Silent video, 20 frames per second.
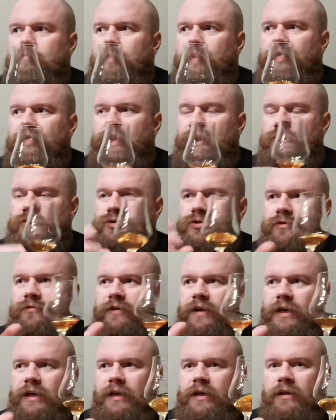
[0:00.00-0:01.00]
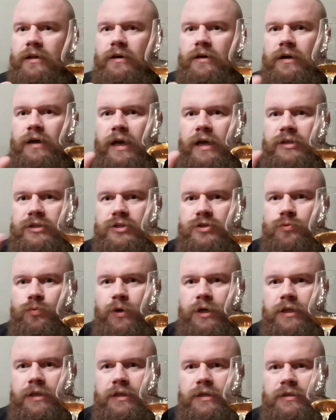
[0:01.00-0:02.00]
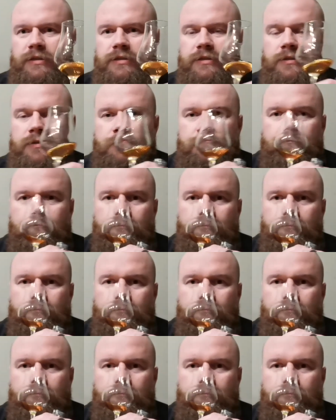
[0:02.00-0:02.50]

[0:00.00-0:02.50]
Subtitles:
but there's vanilla and sweetness